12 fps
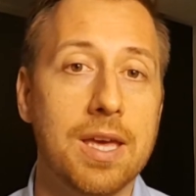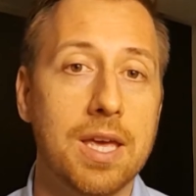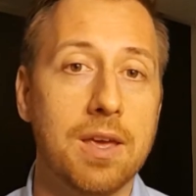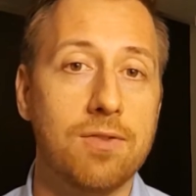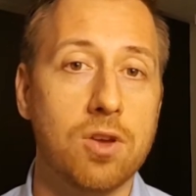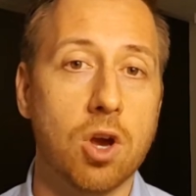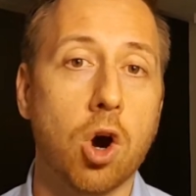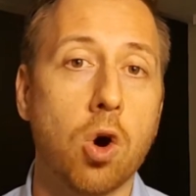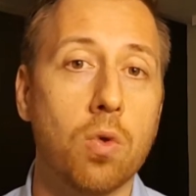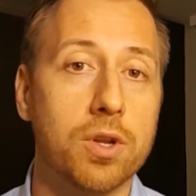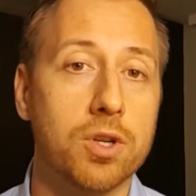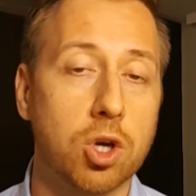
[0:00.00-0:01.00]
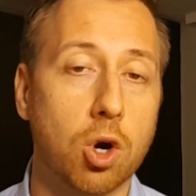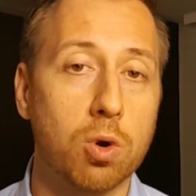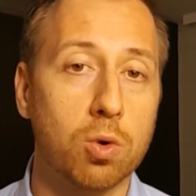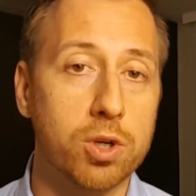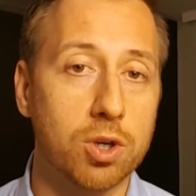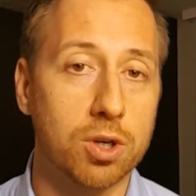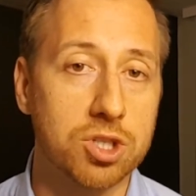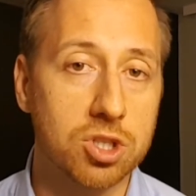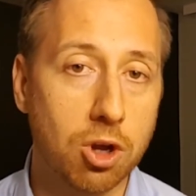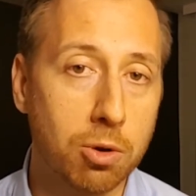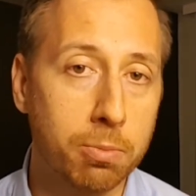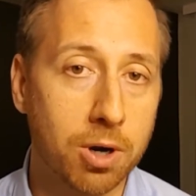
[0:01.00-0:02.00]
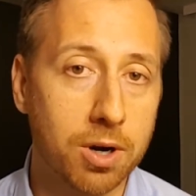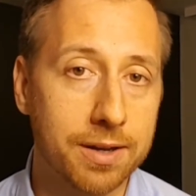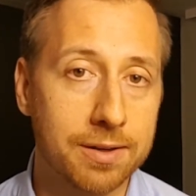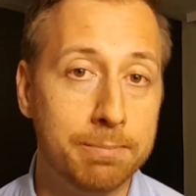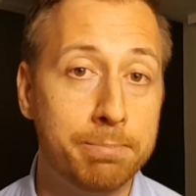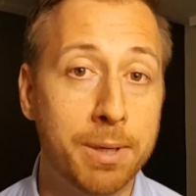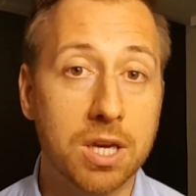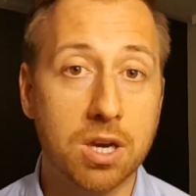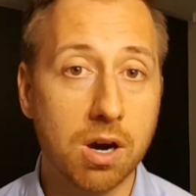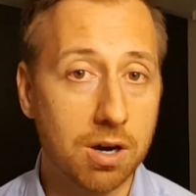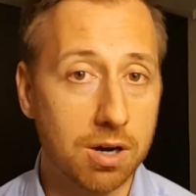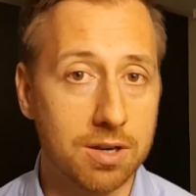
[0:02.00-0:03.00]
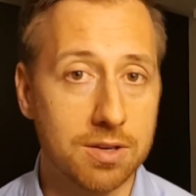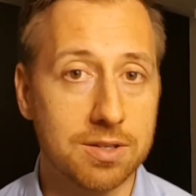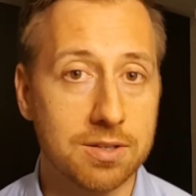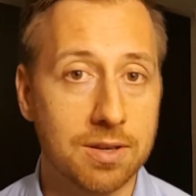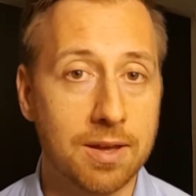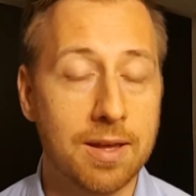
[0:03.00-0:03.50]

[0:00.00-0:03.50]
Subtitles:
if you own the total US stock market, because